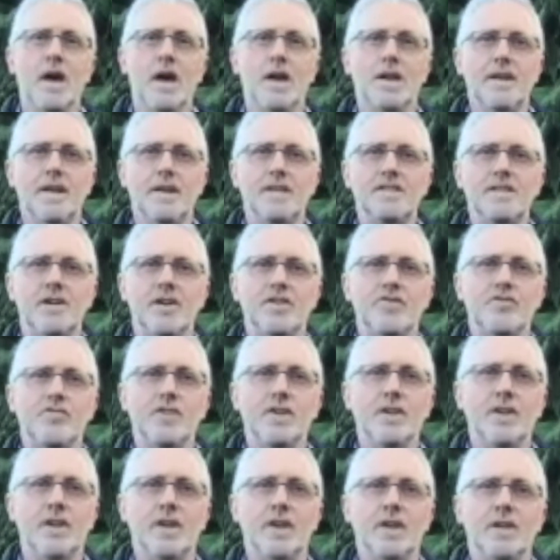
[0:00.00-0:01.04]
unless I
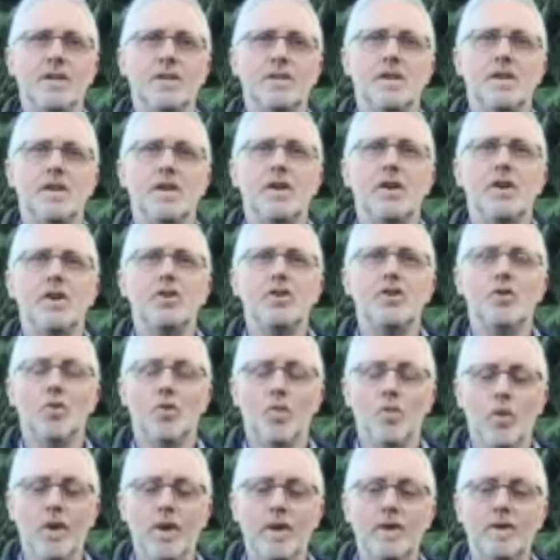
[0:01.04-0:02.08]
drink it,
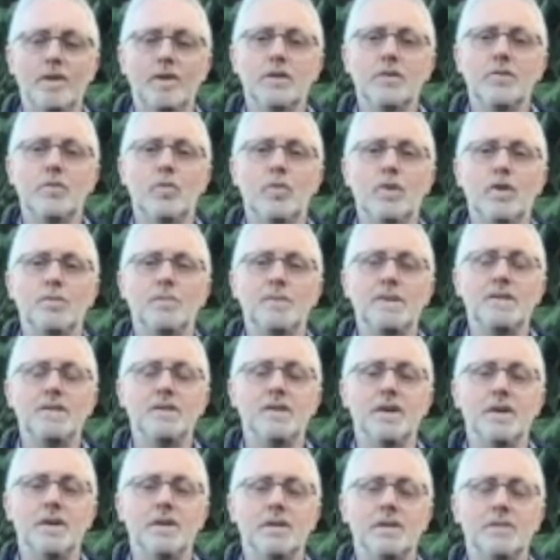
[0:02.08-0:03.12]
your will be
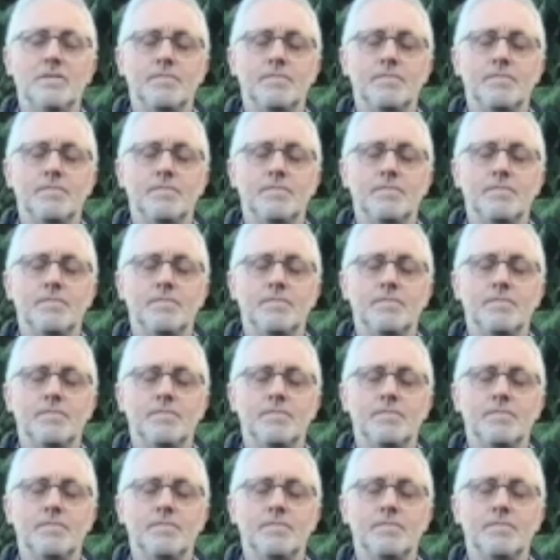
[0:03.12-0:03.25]
done."